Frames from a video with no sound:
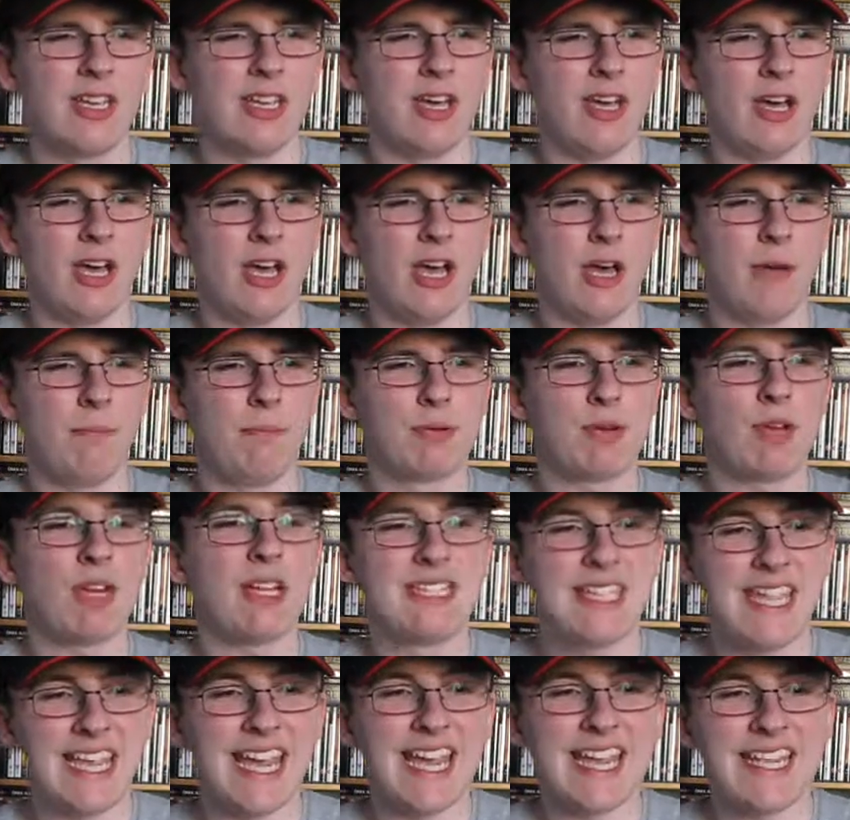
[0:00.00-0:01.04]
But I
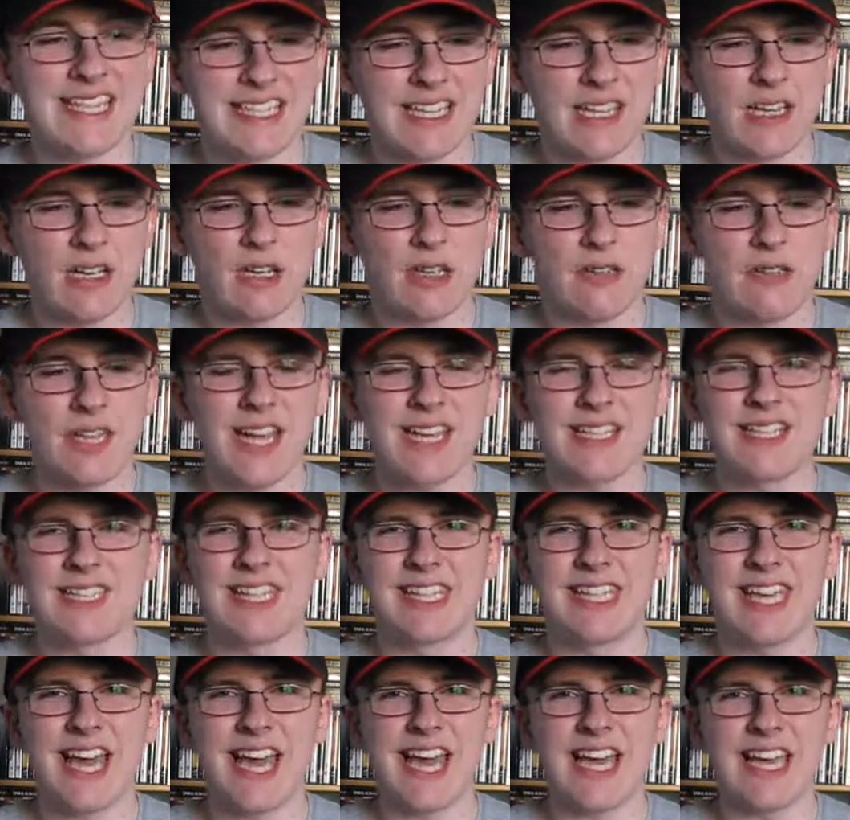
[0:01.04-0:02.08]
did, and that's the
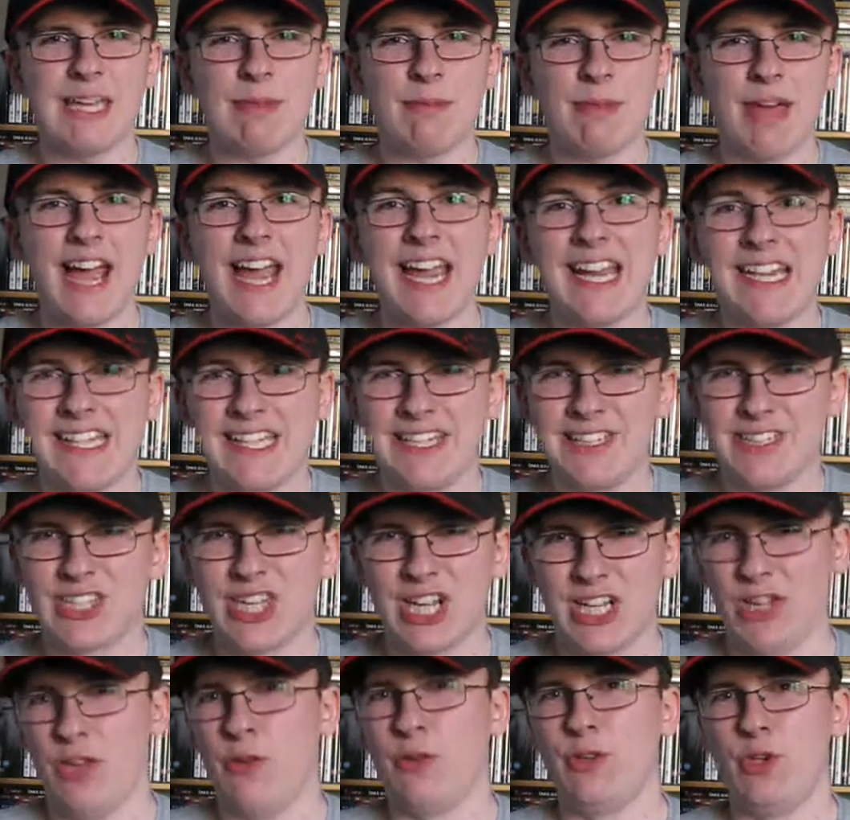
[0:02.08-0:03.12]
game Aliens
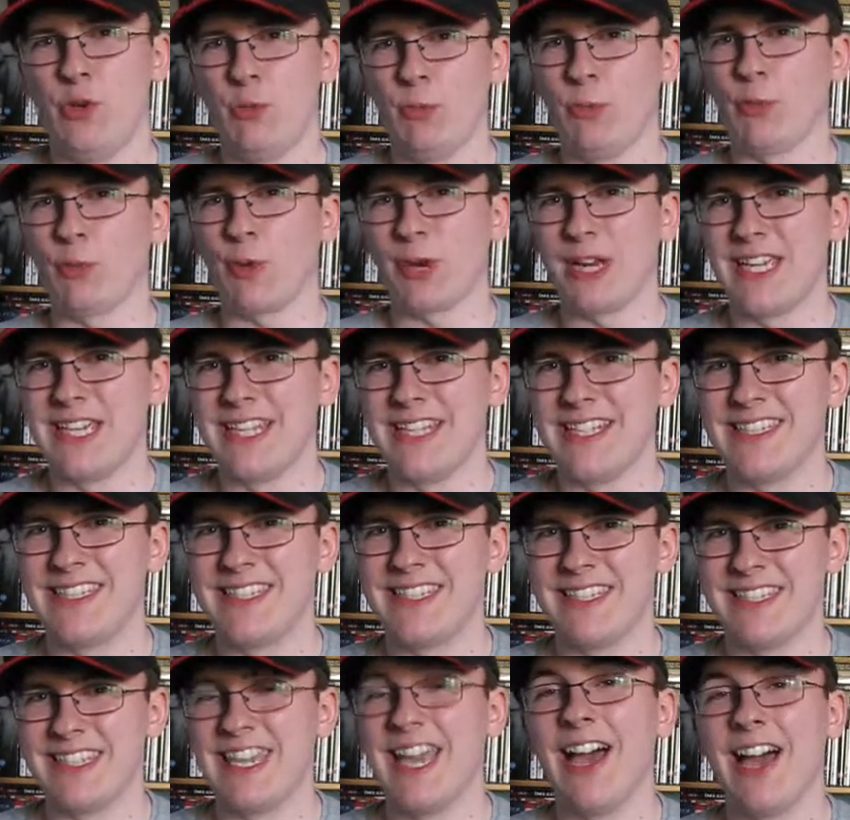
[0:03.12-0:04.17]
Colonial
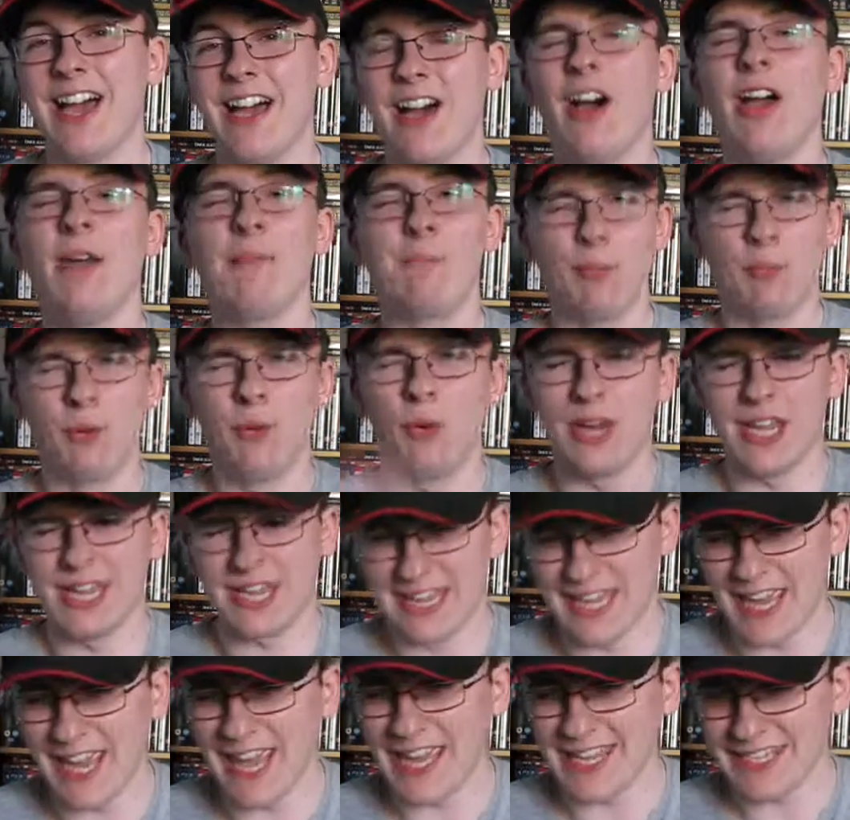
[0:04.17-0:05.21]
Marines. Yeah, I bought it,
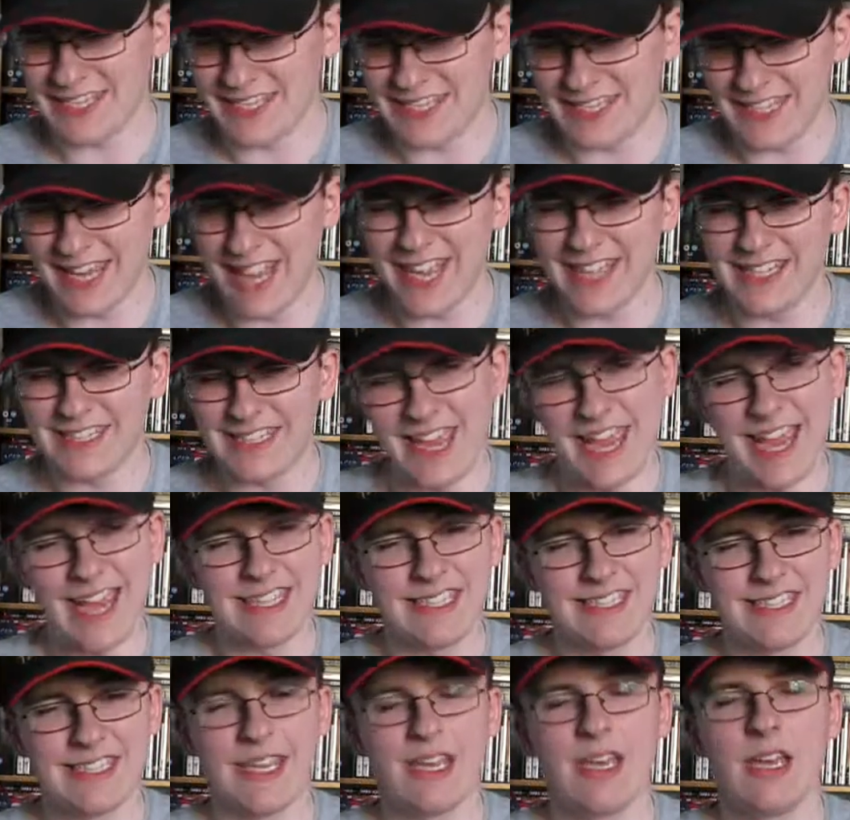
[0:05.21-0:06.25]
yes.
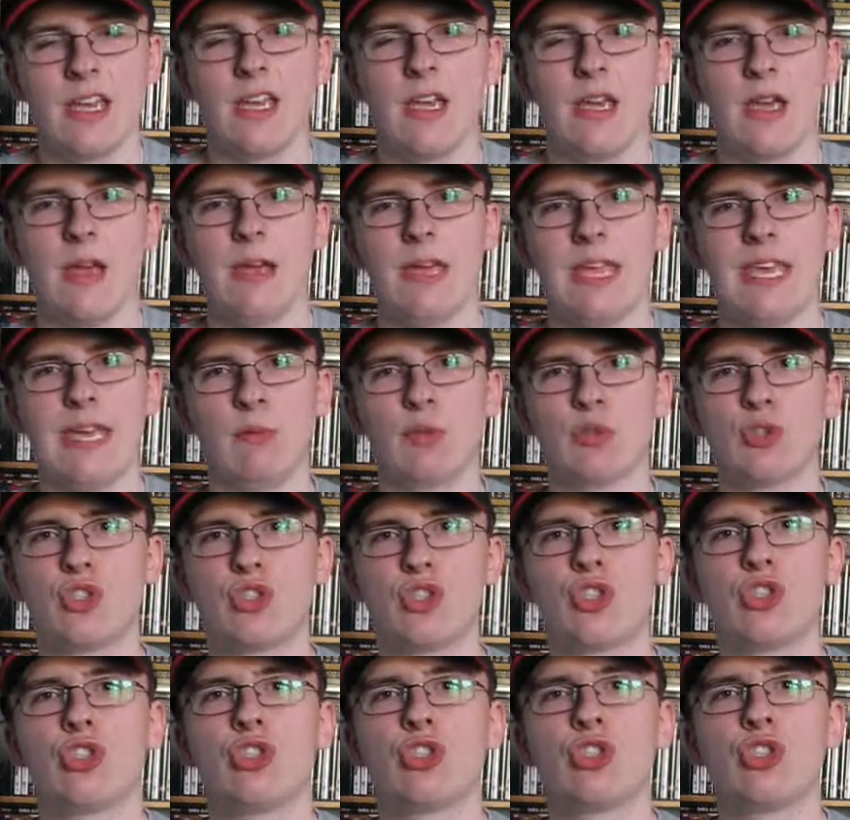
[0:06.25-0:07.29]
It
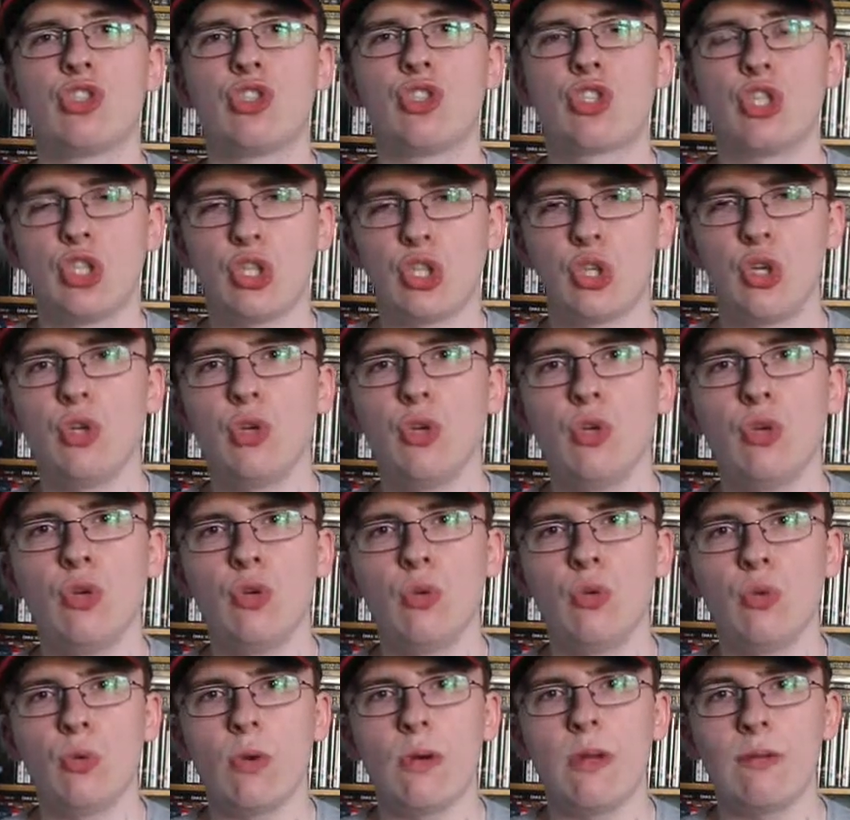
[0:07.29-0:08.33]
was
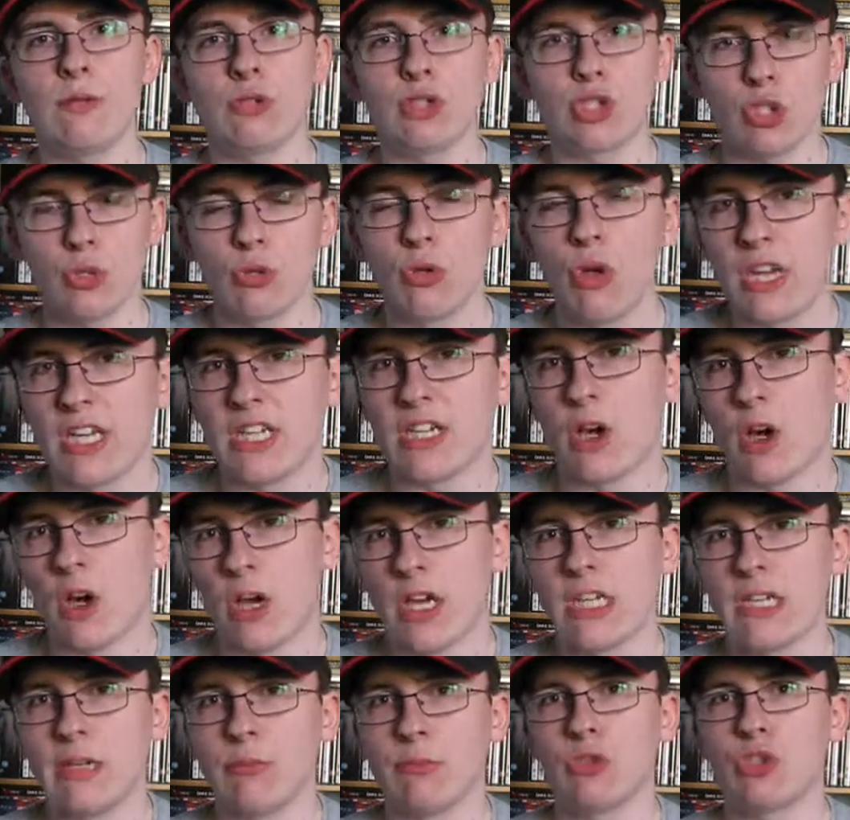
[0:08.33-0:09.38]

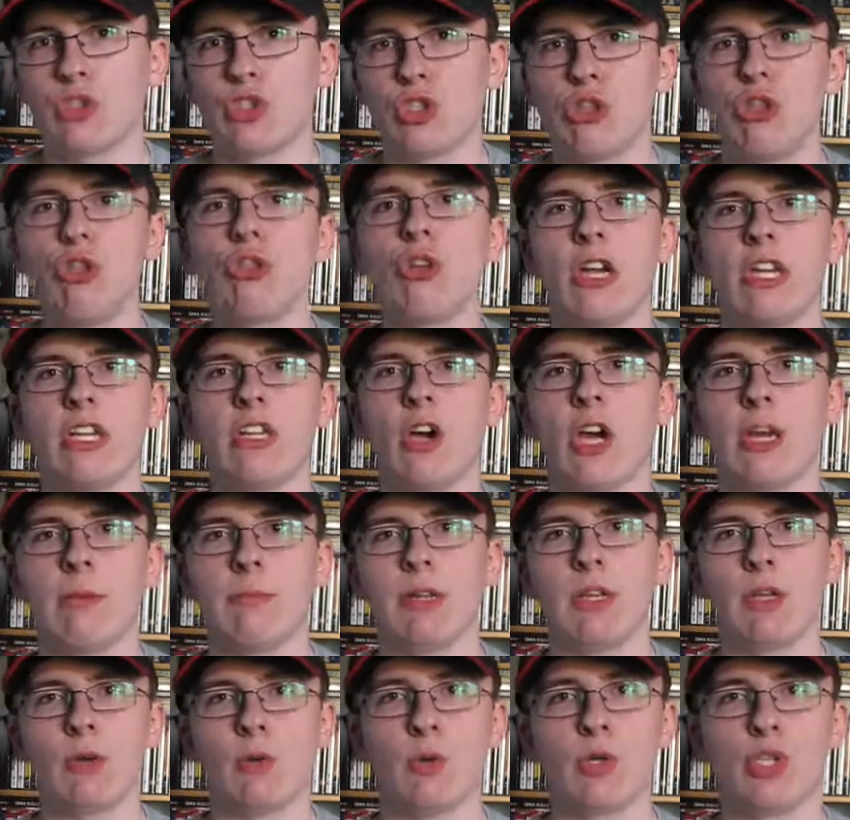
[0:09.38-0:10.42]
$2.99. It was $2.99 at
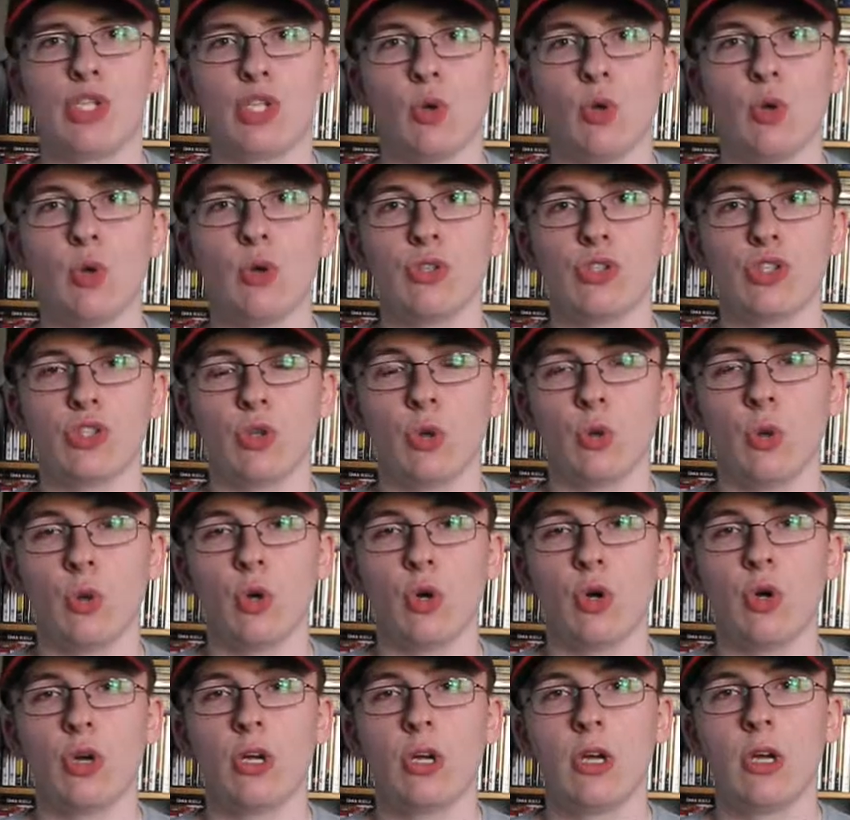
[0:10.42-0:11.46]
my local short
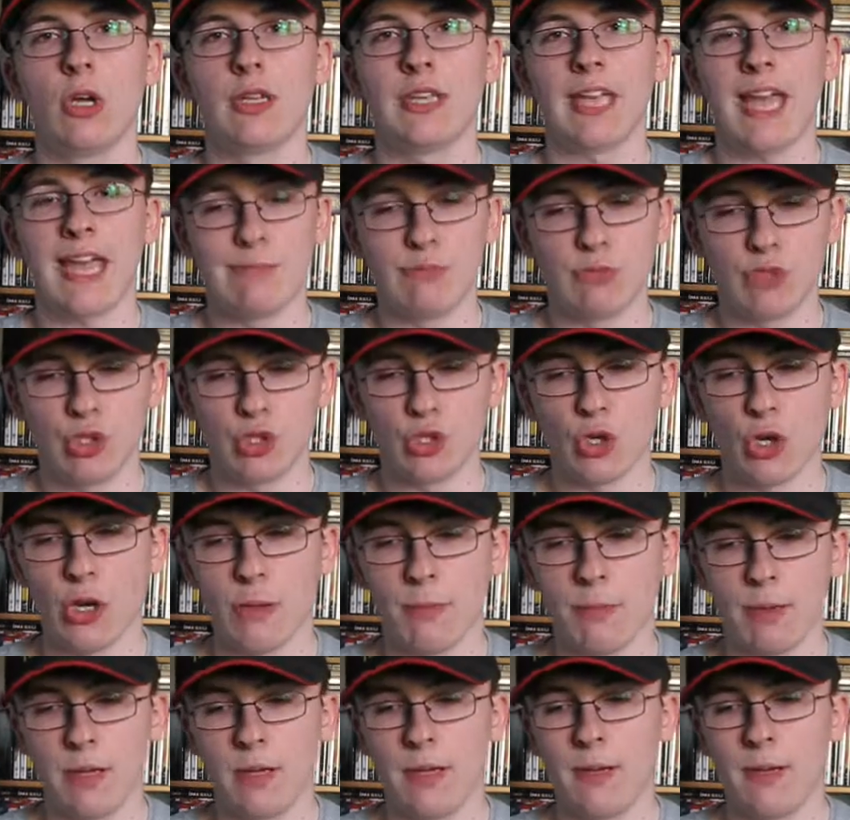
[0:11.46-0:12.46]
store, game shop.